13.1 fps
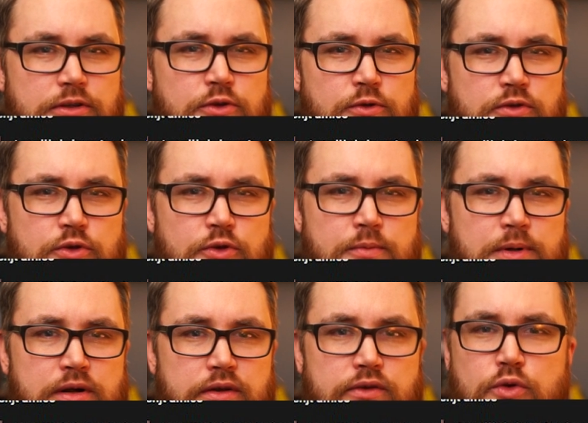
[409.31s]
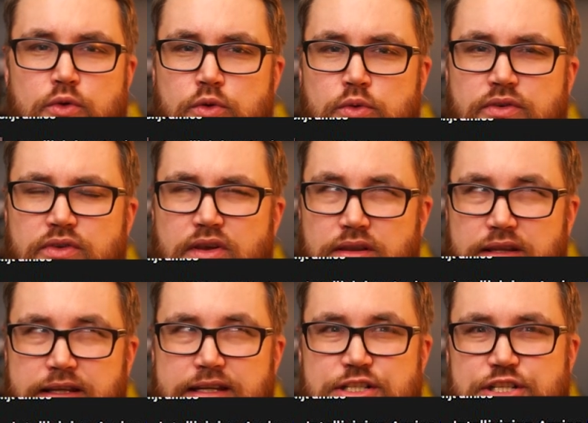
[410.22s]
YouTubers who
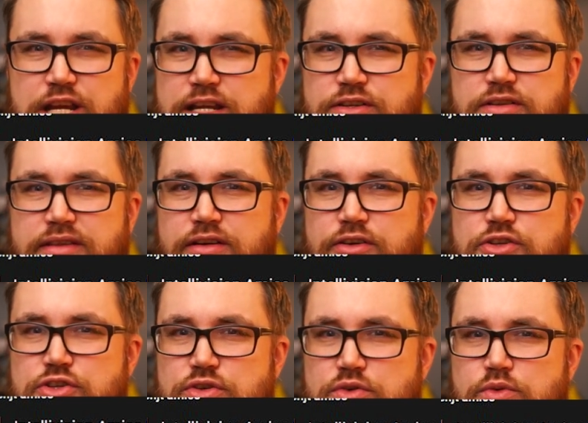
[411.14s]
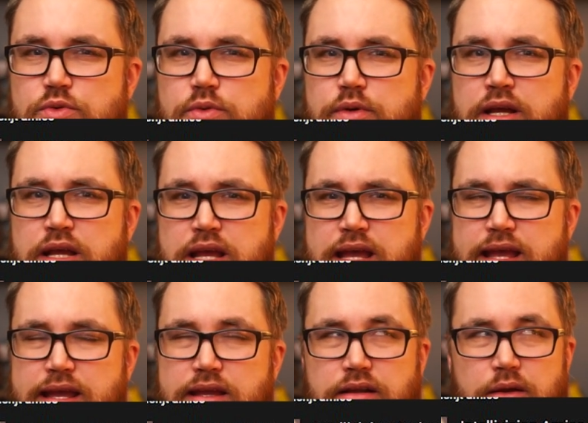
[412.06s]
suddenly changed their tune,
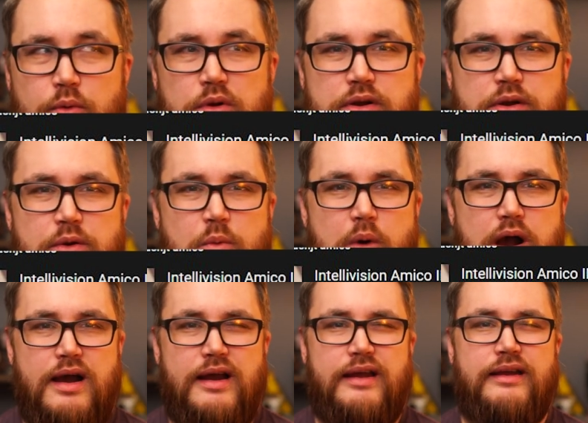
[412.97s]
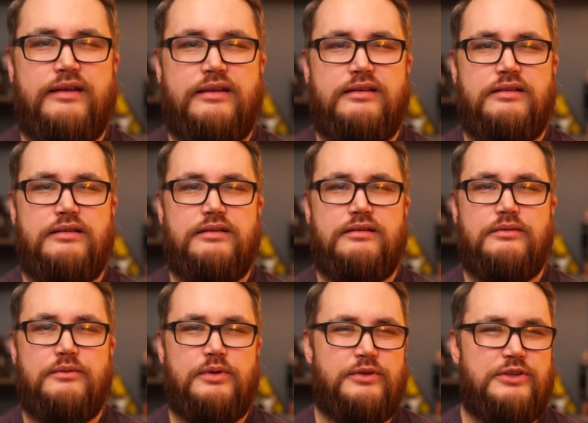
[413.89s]
and I wonder why.
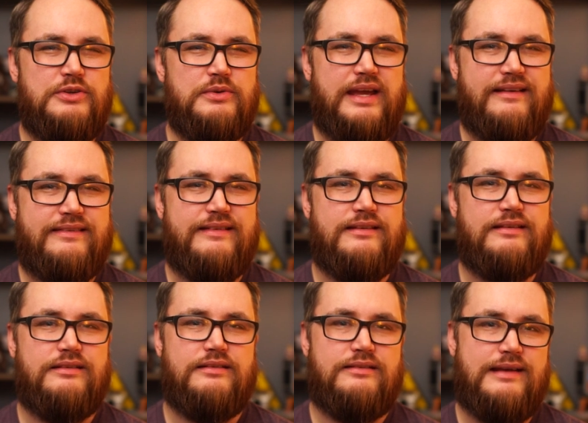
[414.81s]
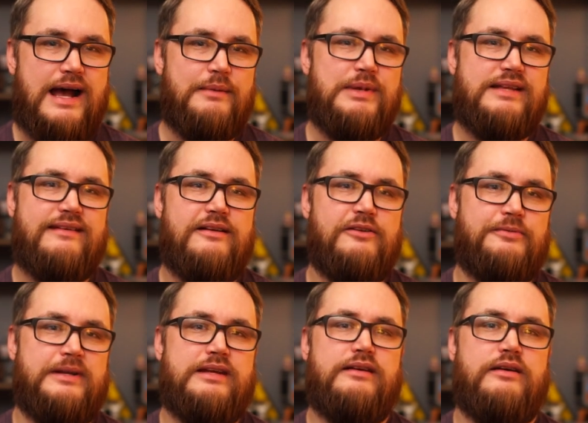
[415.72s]
Well, you guessed it, Tommy
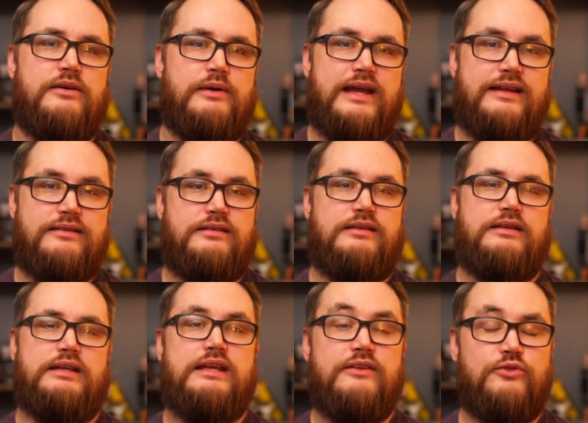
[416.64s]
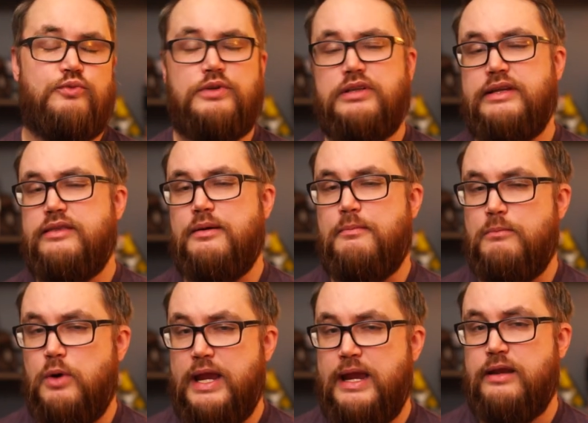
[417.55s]
Tallarico. And he's really the
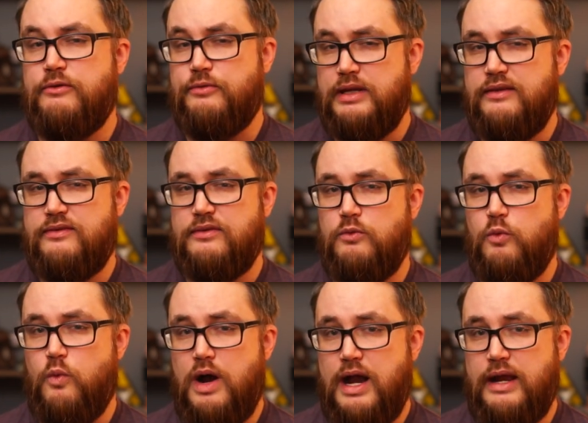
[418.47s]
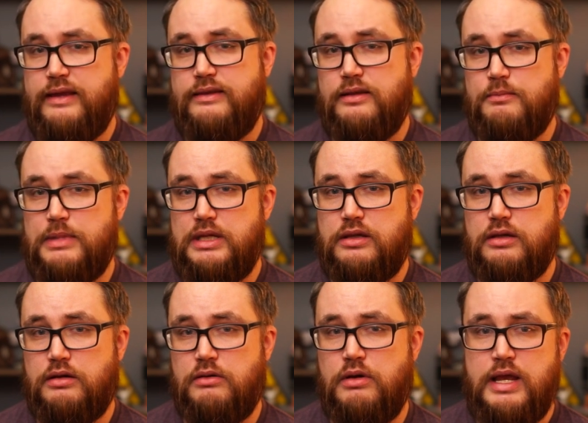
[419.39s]
main reason why the
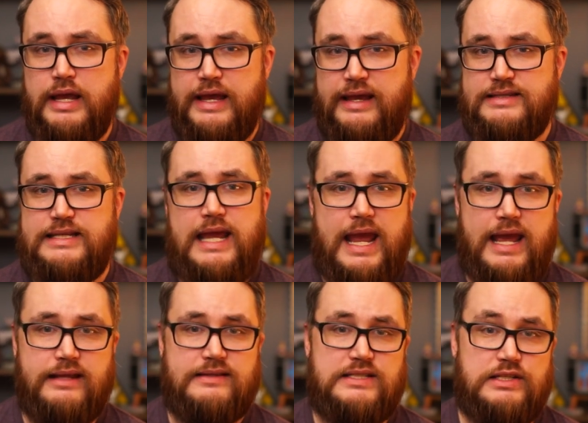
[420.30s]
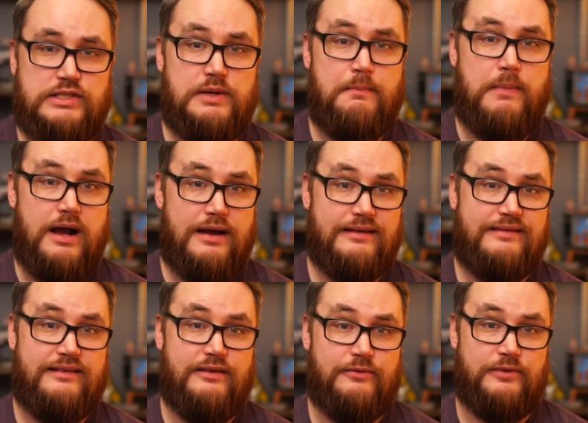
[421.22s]
Amico has had such a
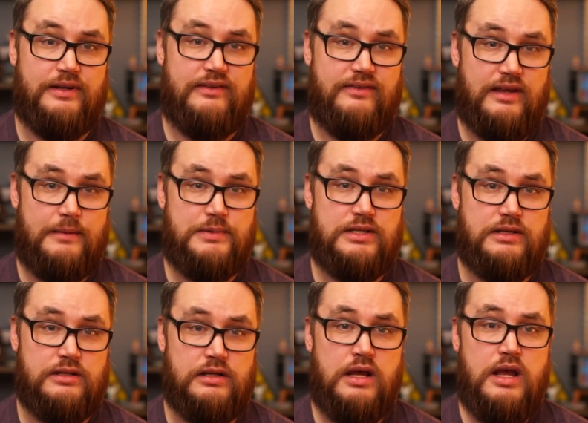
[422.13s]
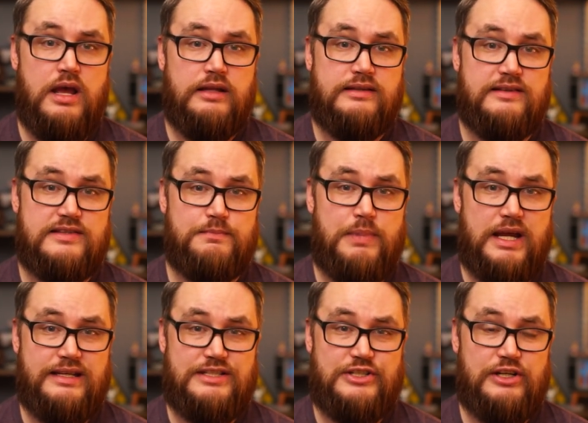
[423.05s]
positive reception
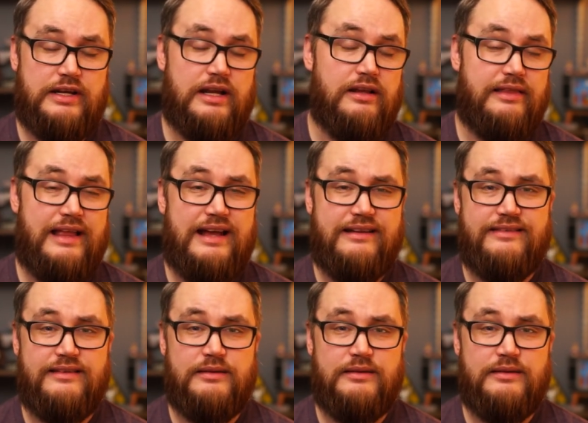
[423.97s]
despite sharing a lot of